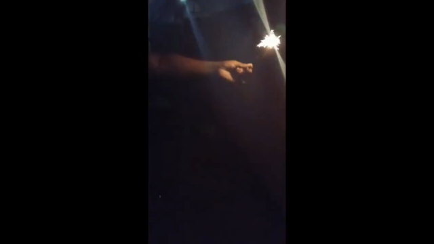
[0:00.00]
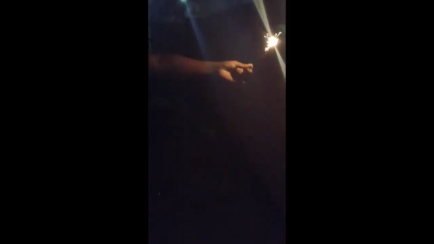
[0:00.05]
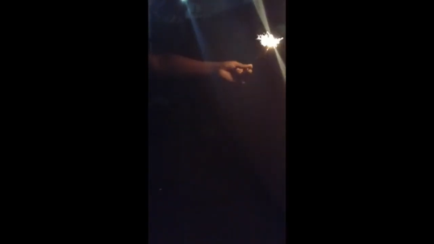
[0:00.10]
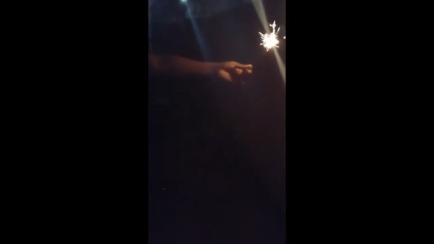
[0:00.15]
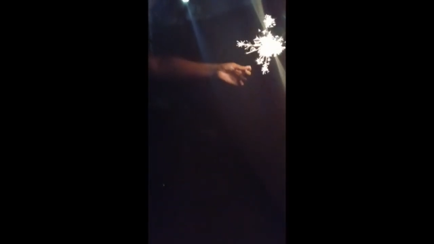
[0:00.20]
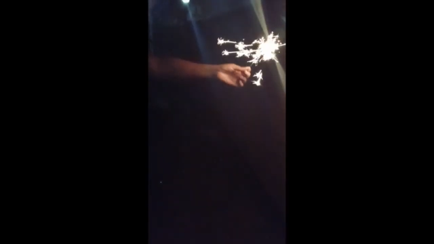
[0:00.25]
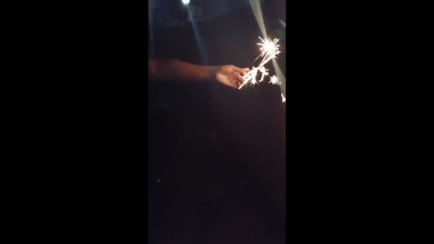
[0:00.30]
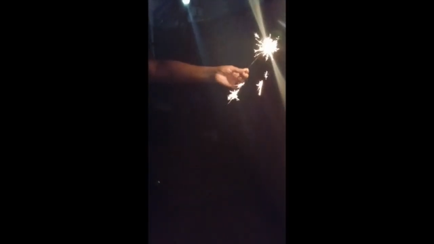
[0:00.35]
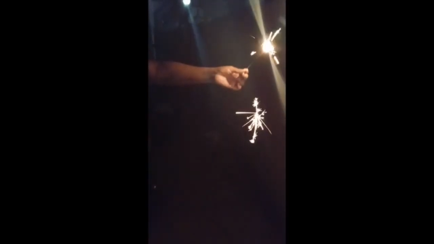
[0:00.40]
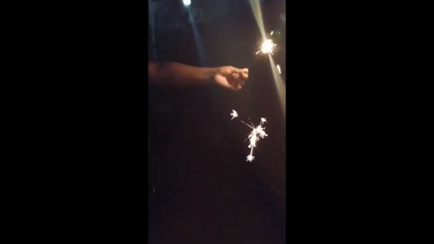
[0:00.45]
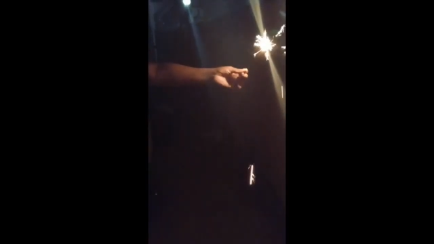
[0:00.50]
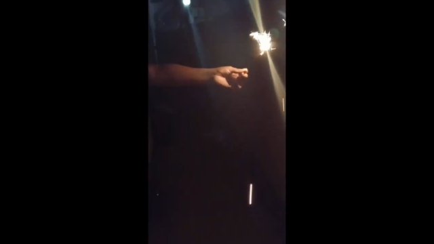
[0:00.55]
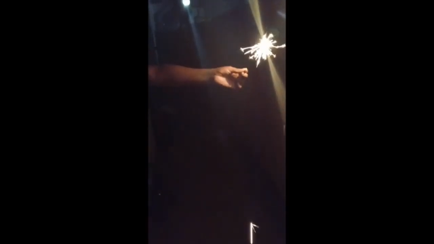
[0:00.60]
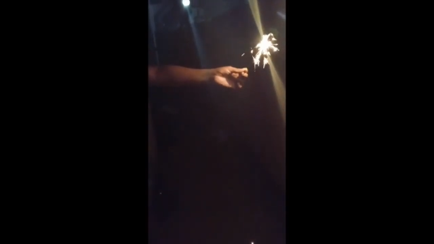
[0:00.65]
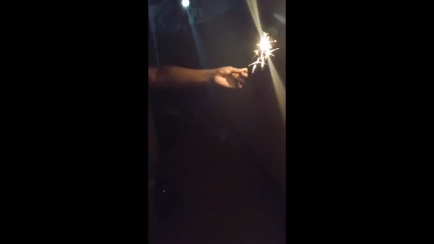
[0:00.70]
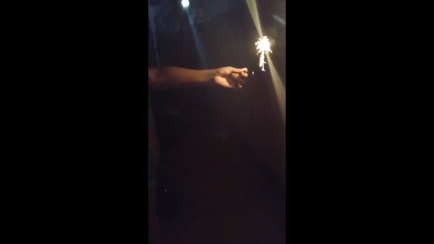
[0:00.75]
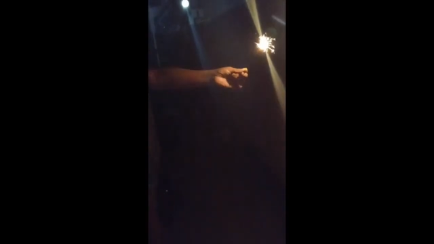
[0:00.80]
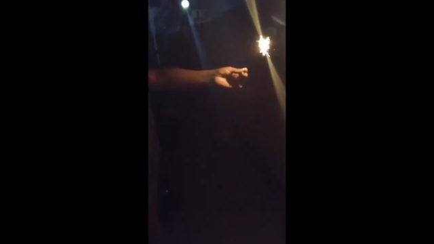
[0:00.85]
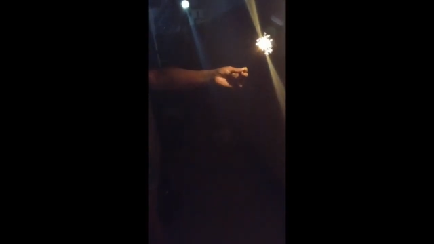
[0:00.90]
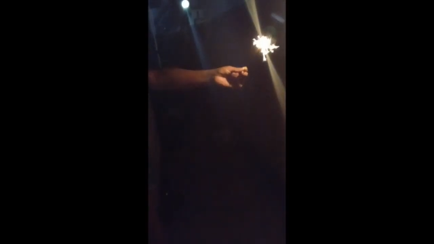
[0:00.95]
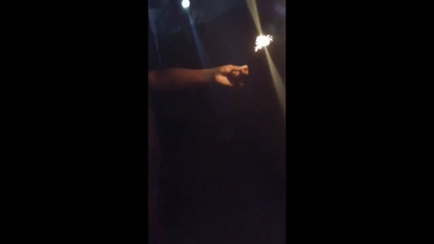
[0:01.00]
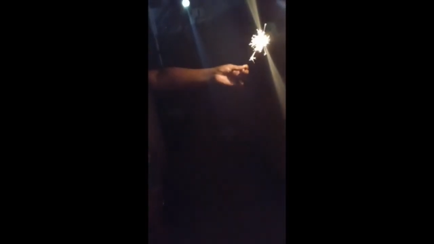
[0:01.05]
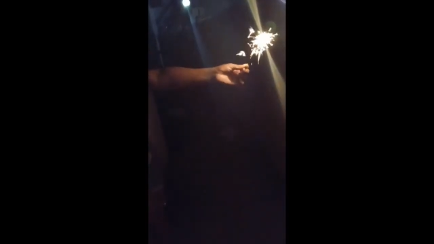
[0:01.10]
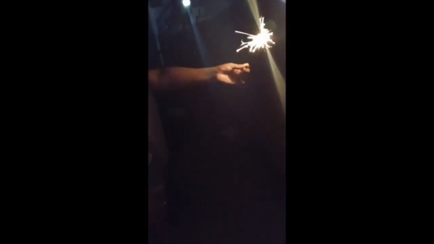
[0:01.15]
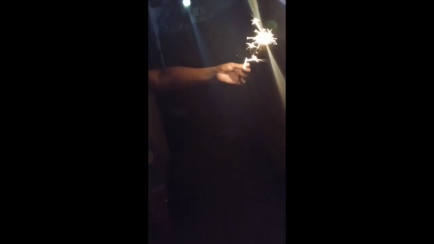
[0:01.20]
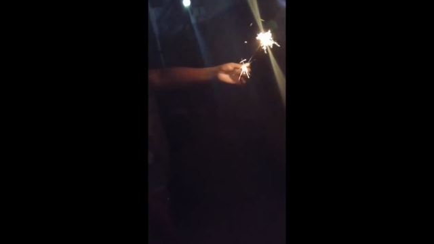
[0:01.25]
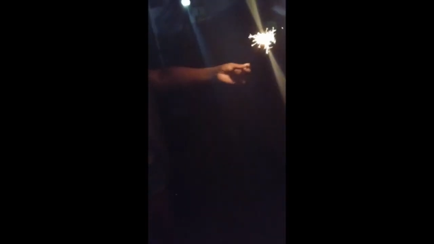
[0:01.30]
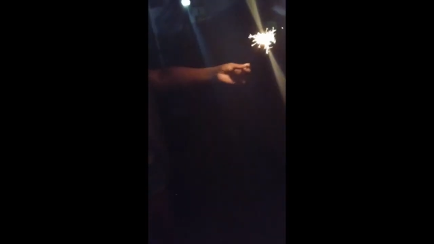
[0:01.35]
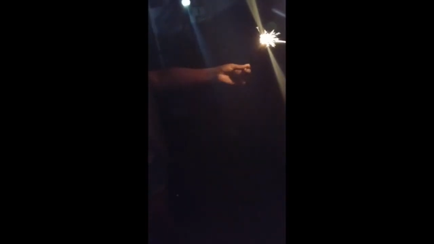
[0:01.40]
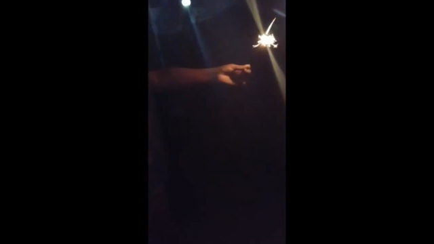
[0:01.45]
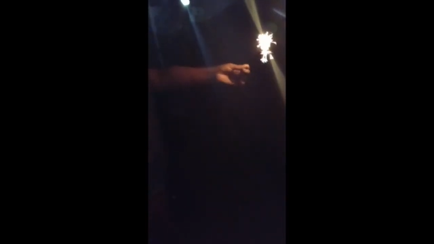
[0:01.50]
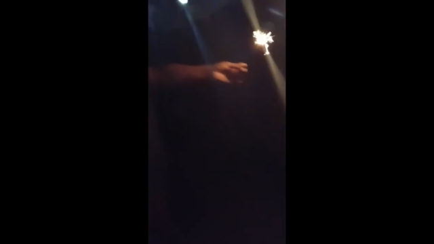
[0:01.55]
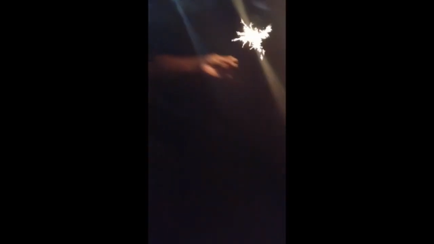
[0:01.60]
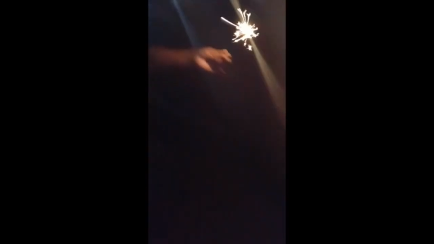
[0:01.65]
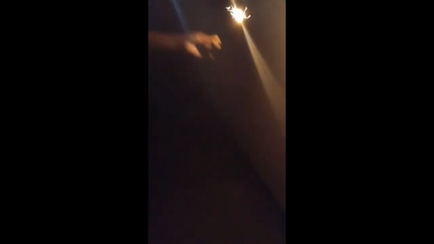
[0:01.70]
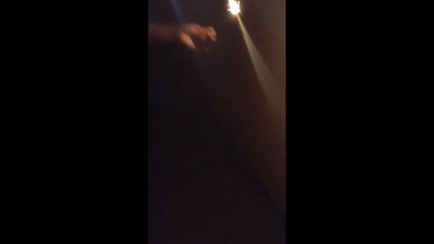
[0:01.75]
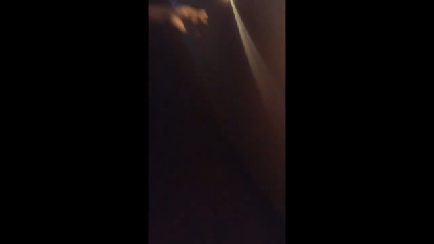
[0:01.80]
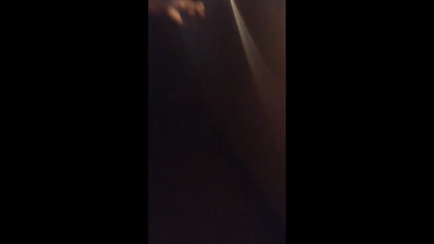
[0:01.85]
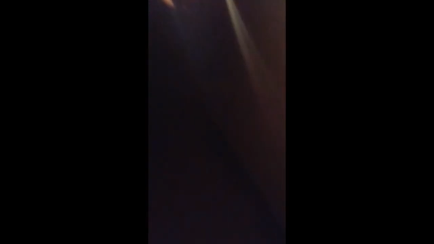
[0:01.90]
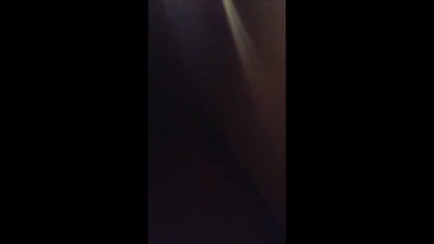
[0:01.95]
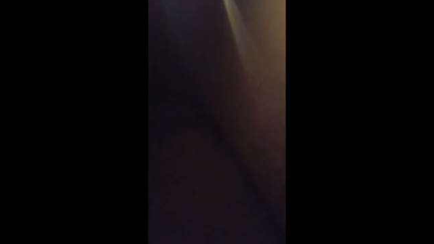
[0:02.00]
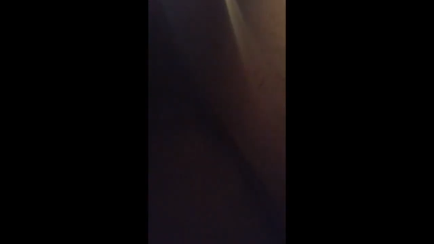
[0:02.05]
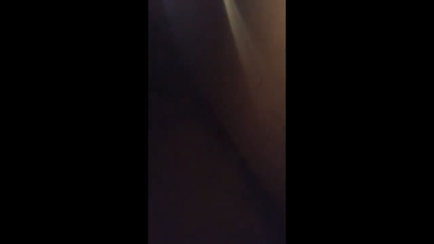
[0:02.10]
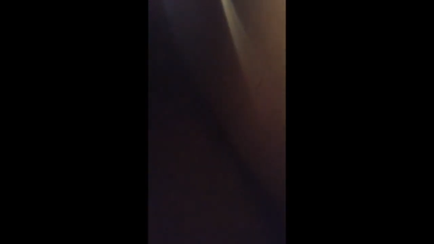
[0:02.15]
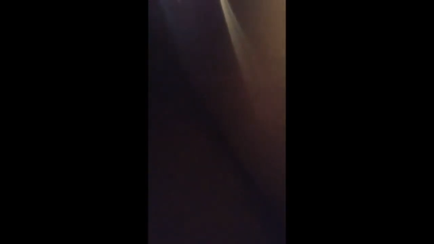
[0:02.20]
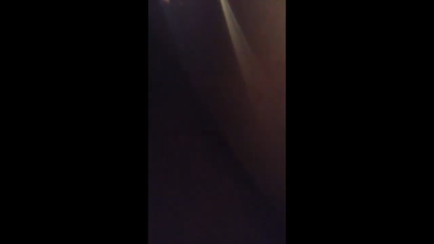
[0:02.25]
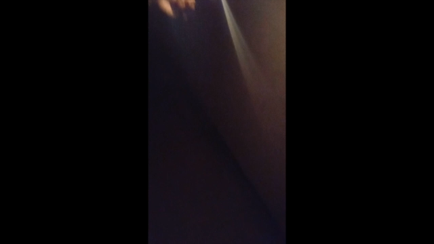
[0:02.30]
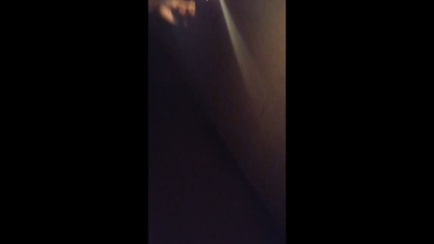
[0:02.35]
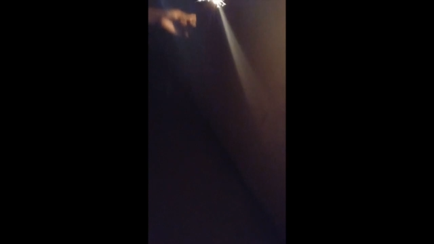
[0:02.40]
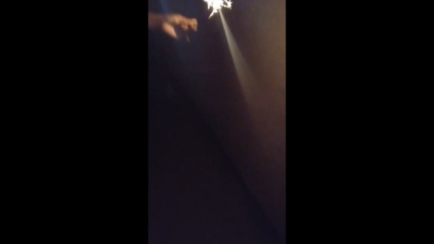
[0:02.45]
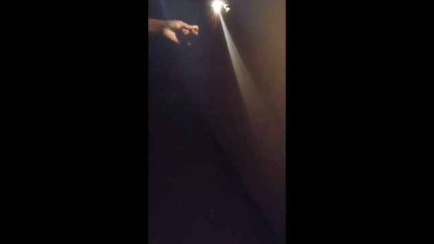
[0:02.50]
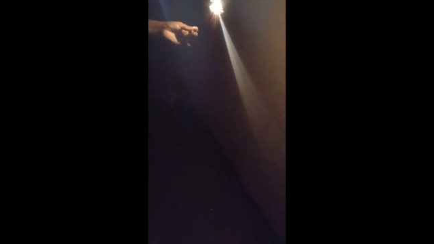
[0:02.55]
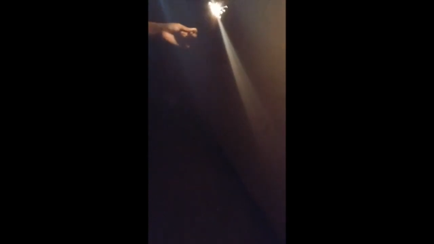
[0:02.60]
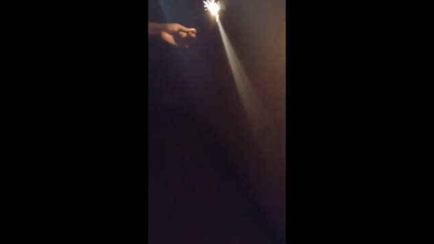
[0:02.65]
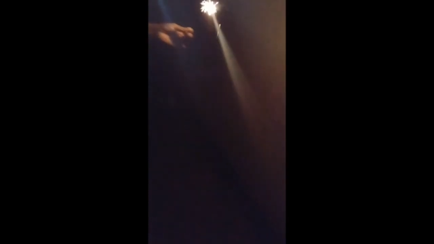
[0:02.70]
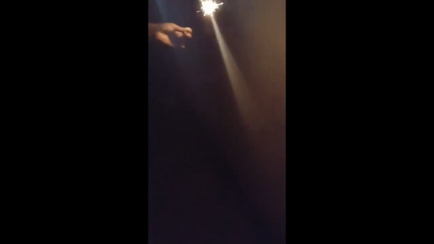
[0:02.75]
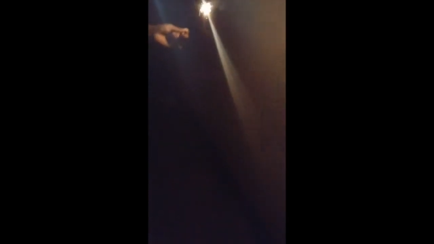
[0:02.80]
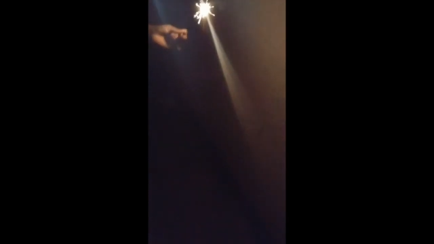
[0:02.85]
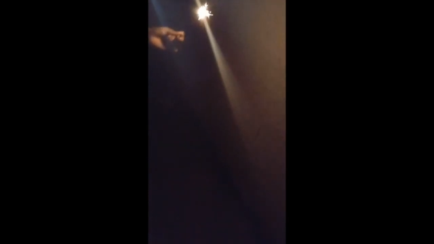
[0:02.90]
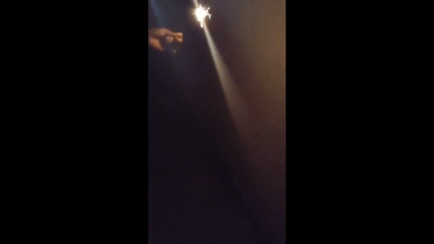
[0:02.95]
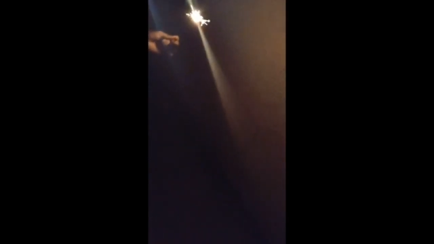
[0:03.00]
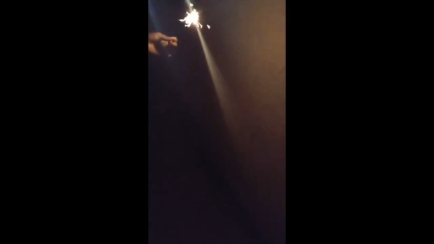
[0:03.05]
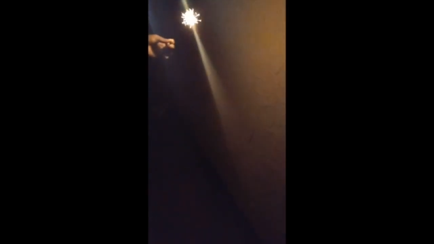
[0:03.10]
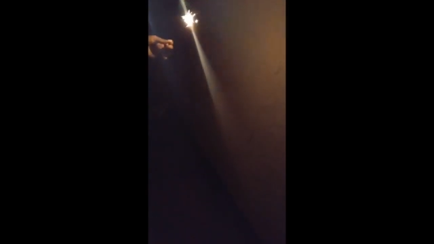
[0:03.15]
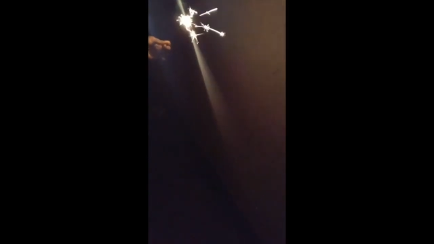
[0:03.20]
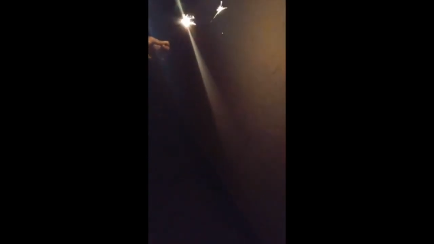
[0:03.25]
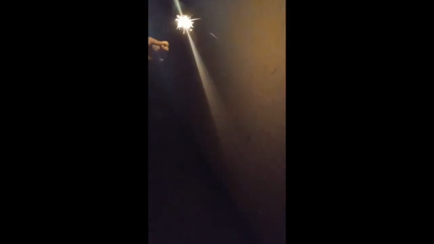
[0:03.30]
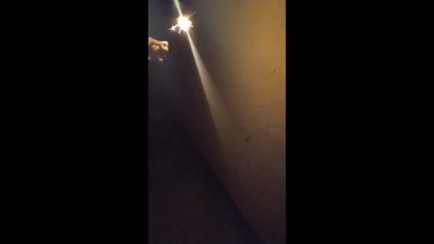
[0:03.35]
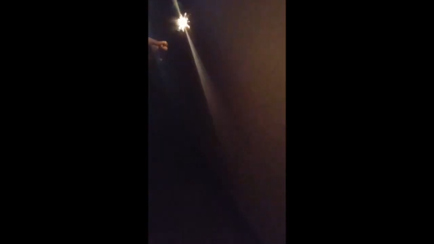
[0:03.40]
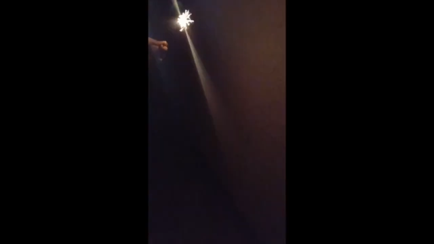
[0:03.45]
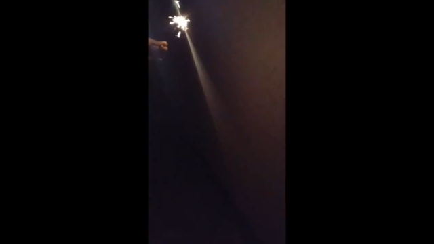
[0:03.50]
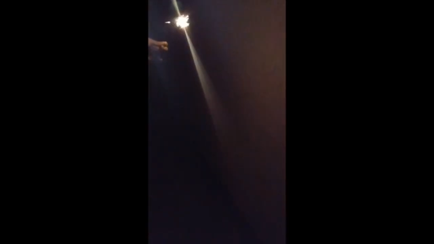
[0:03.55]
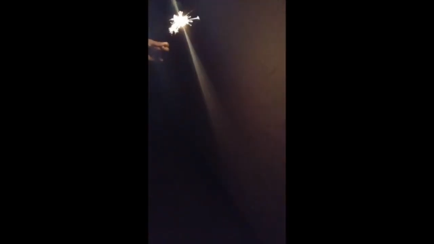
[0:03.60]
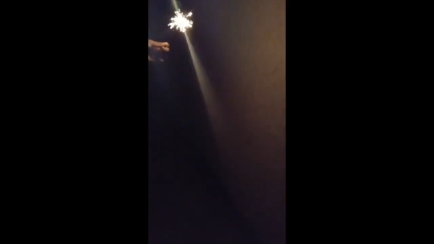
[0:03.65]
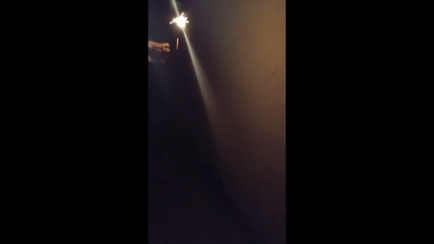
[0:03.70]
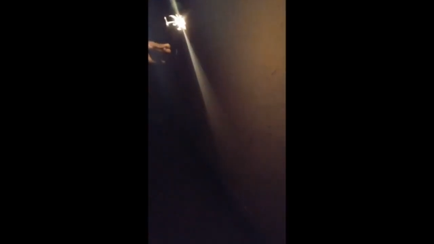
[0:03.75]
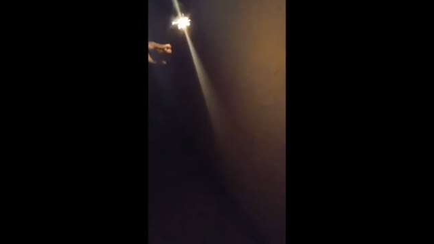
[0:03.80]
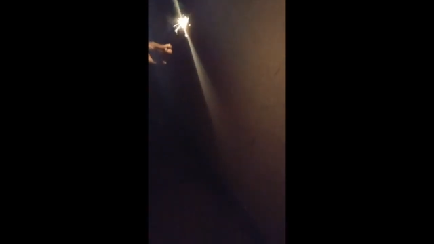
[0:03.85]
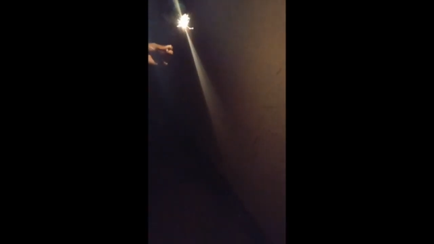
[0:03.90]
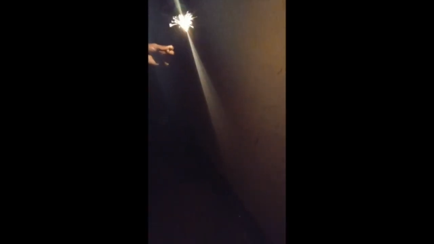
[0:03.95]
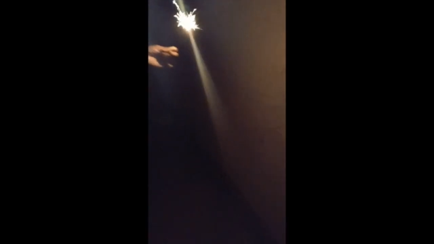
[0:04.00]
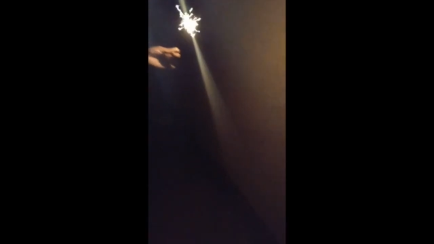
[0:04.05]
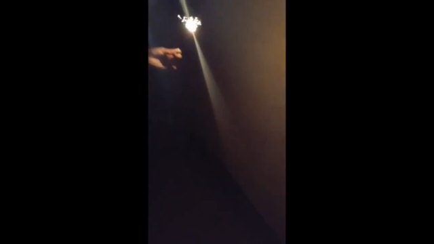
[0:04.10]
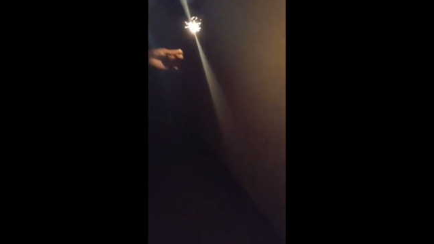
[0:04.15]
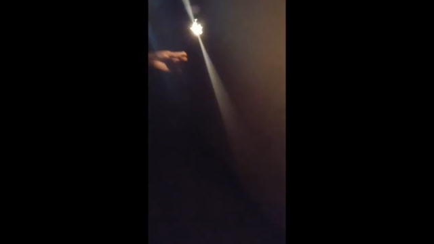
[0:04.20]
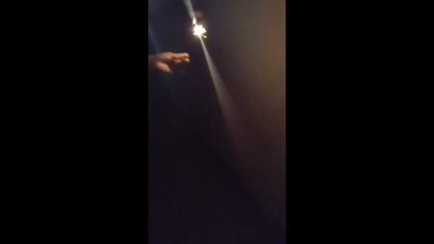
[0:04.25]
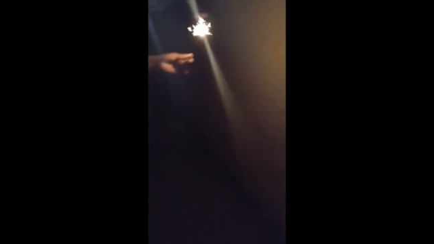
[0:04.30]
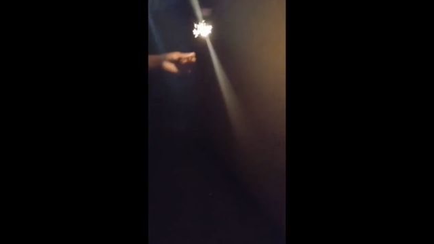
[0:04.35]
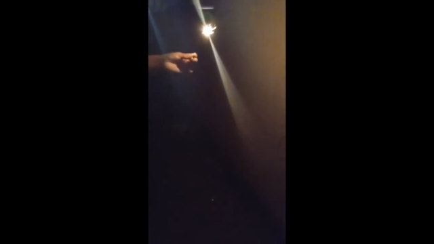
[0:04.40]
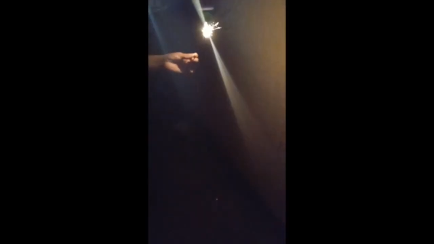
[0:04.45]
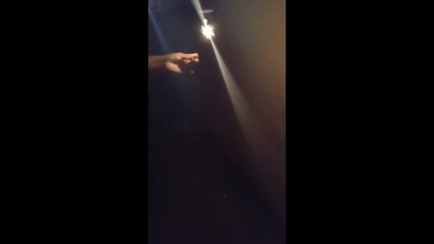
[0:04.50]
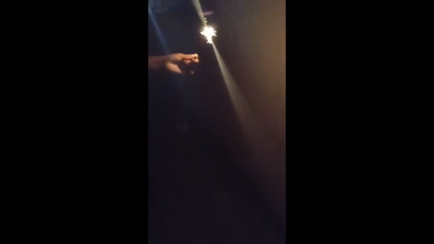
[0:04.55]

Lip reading: No face is visible, so there are no lips to read.